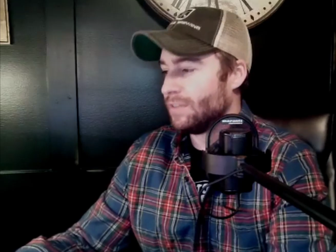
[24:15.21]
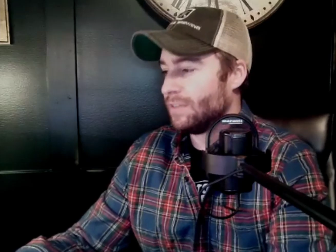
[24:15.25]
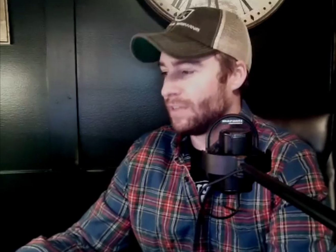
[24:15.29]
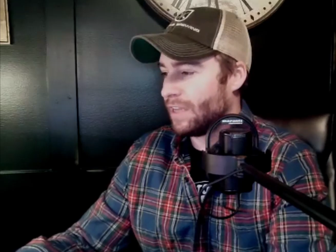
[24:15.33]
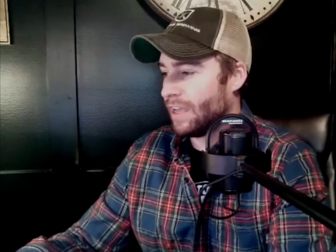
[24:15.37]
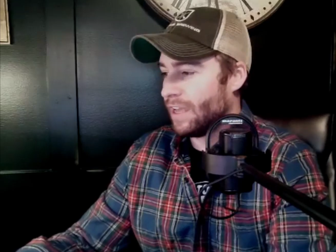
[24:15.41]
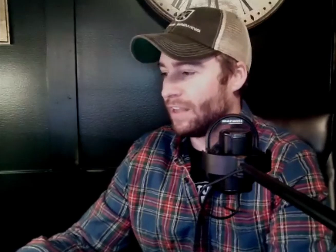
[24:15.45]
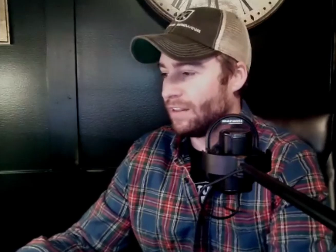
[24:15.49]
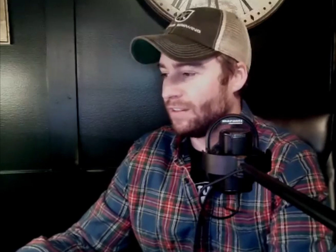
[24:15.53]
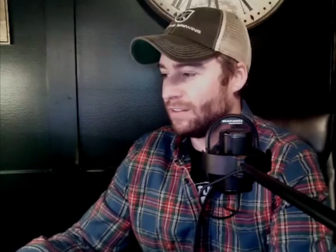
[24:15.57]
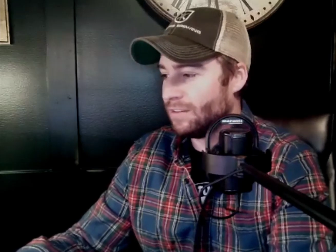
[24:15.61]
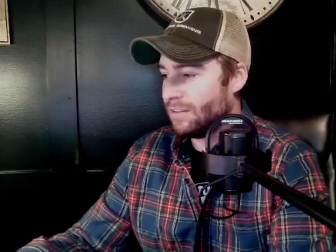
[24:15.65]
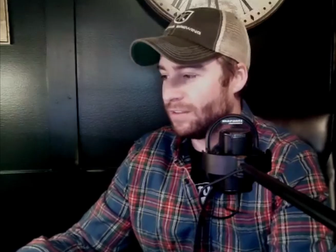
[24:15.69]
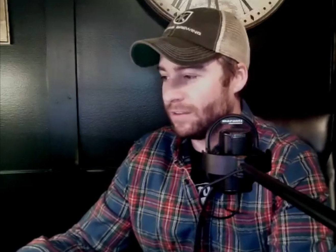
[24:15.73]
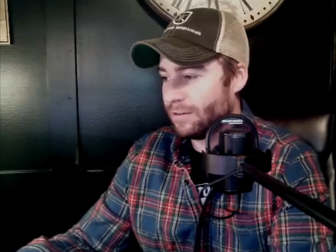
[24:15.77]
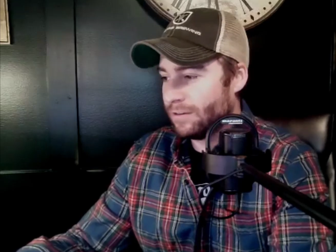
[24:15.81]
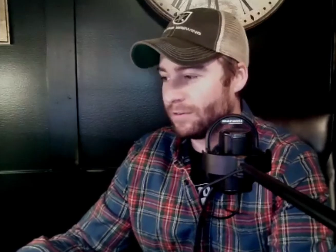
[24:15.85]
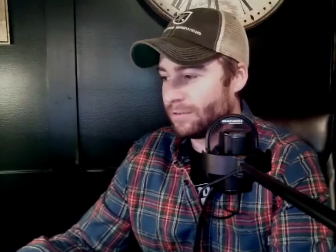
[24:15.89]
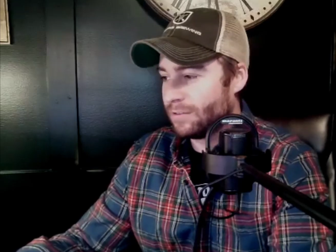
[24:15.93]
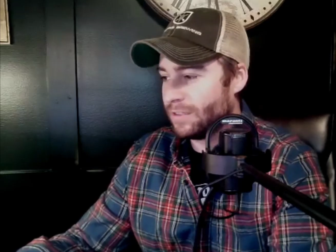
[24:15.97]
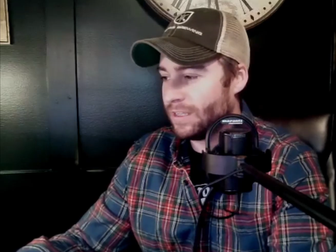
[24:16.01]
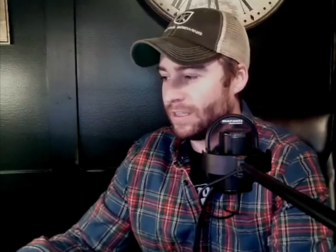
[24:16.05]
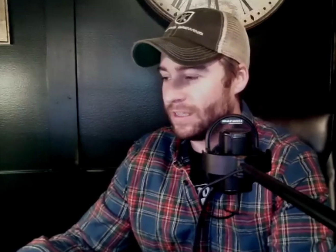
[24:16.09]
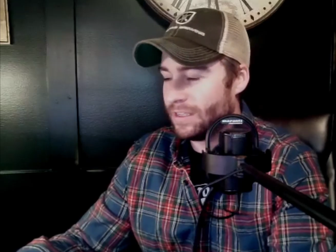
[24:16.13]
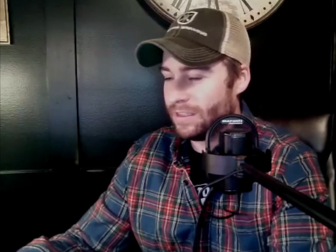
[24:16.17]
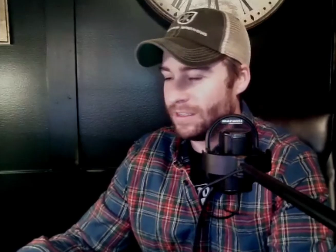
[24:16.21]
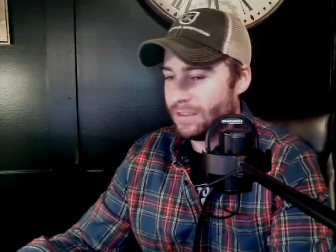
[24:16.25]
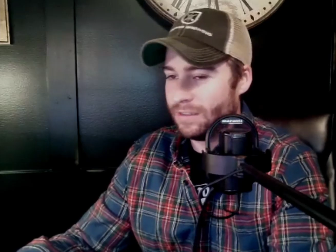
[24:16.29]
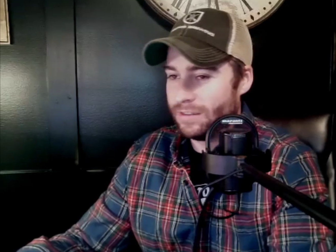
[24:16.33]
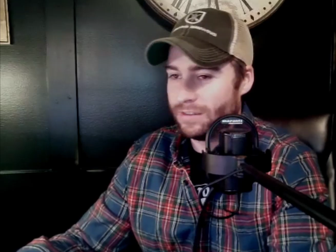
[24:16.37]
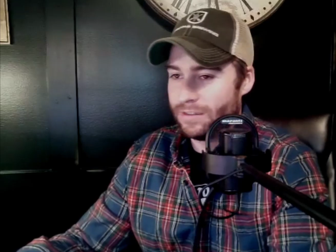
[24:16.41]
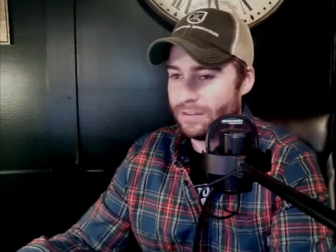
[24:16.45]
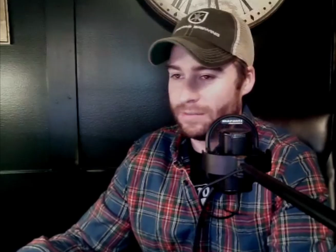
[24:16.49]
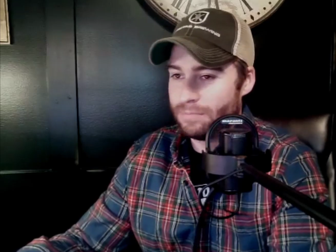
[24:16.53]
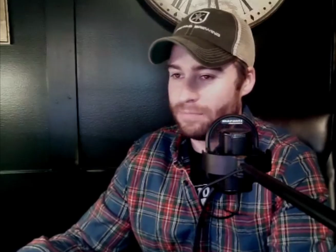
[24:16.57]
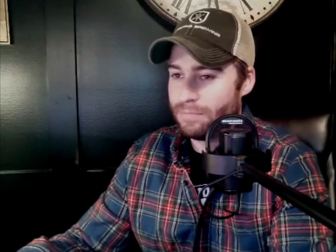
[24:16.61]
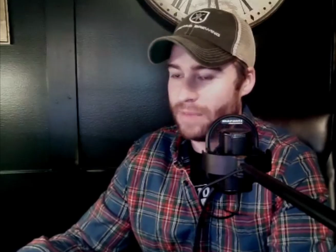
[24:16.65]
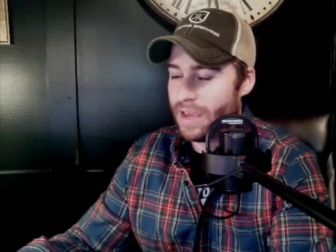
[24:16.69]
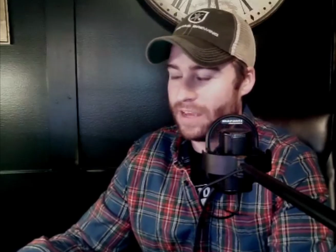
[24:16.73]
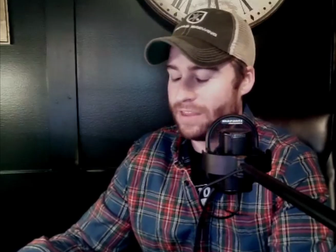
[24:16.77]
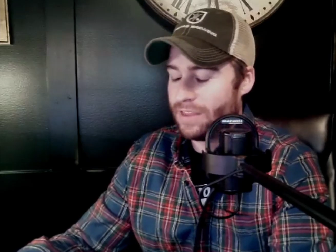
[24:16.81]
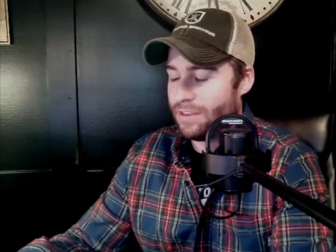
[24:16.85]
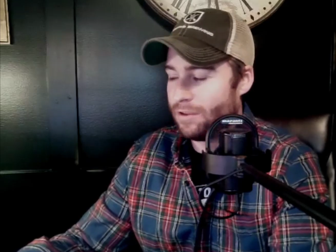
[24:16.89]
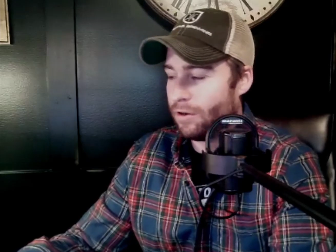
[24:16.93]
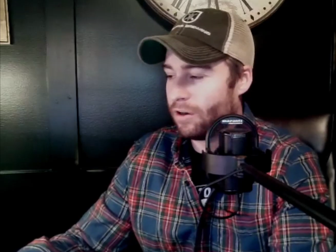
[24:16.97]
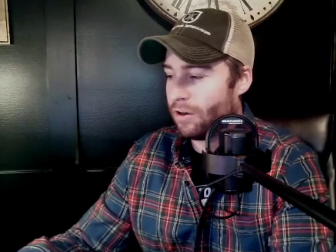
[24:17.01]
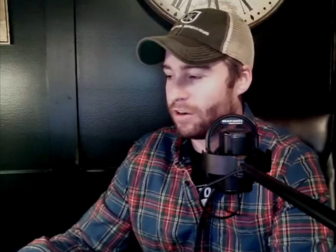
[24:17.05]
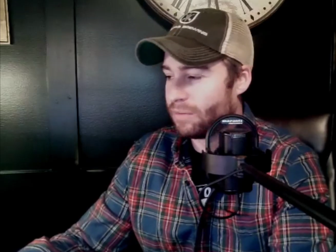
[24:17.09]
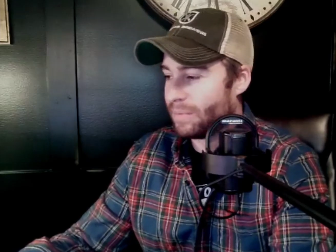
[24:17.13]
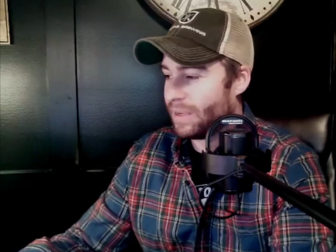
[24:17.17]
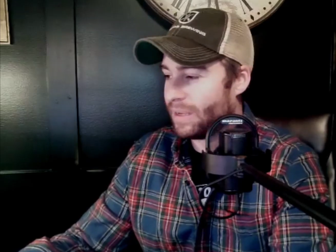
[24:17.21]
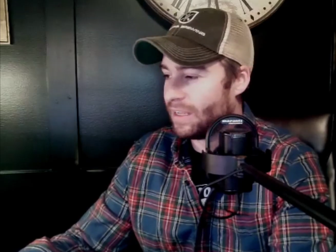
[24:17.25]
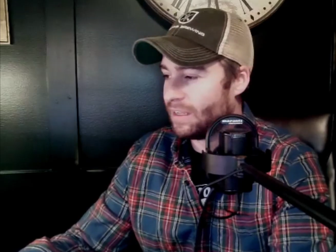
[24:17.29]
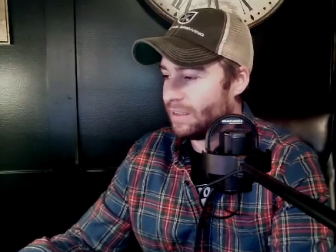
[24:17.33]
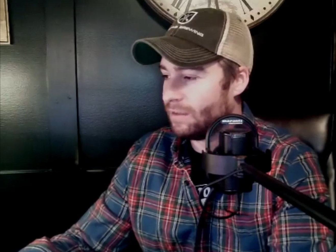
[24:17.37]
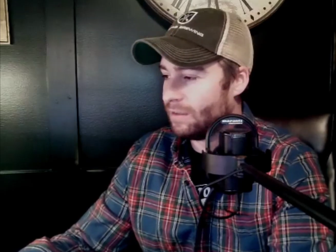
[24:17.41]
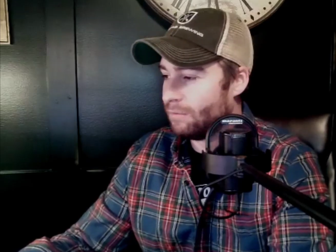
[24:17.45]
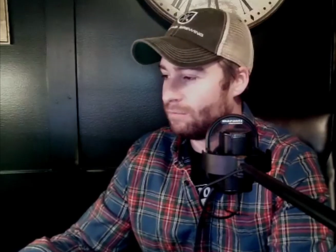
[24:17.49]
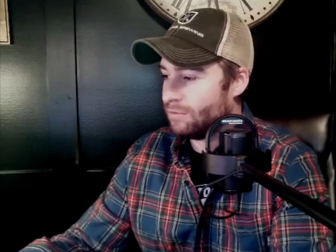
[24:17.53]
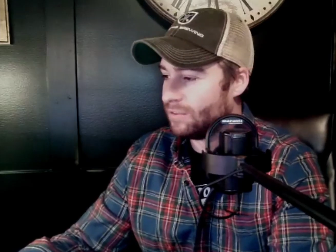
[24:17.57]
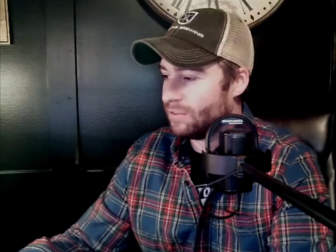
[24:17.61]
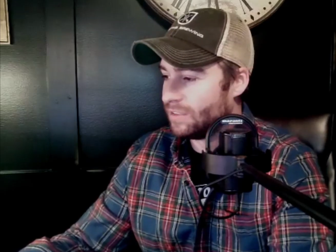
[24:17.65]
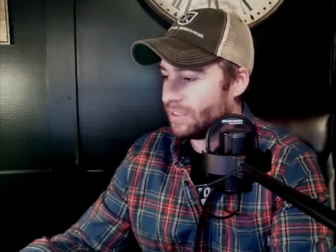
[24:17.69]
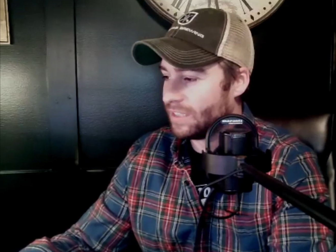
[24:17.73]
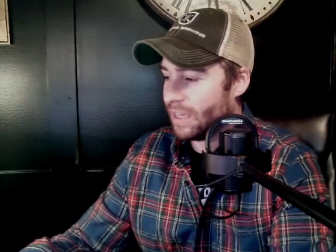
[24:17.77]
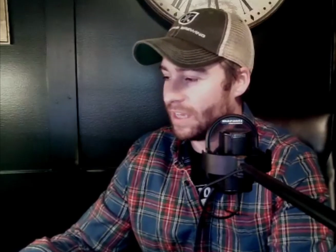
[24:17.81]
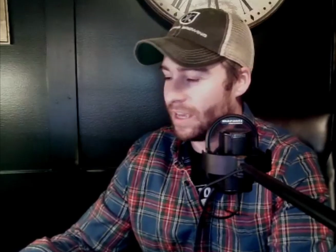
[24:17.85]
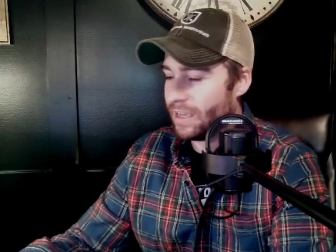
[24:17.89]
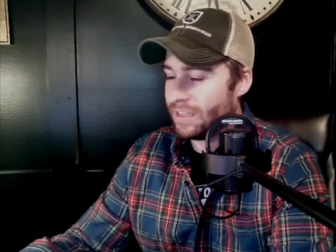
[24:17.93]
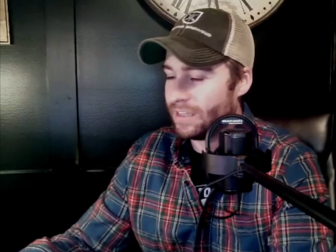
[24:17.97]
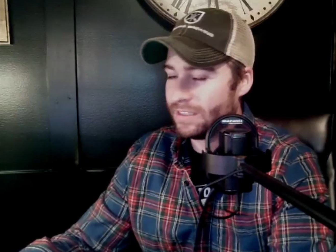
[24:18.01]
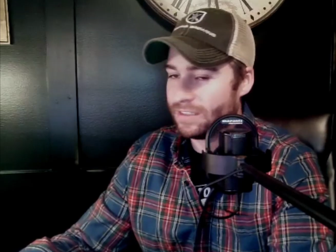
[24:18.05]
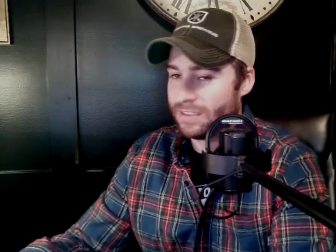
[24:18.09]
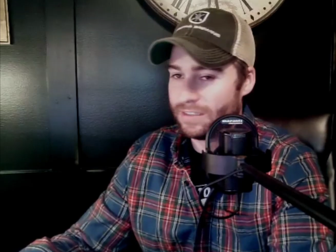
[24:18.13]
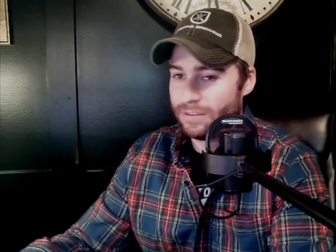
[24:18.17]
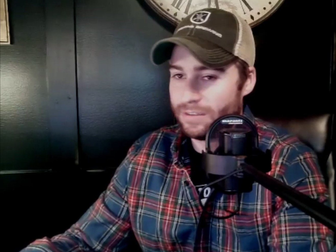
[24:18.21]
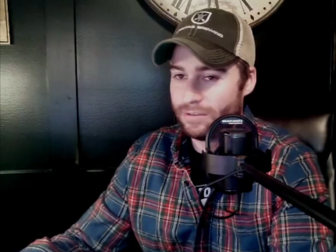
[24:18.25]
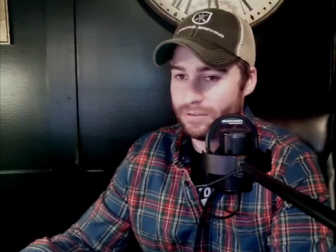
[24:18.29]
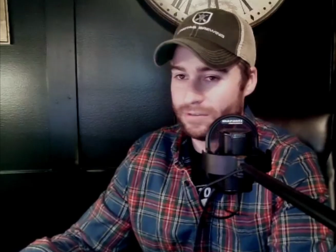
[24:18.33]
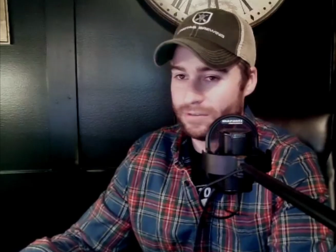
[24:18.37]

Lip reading: can literally make the argument. He says,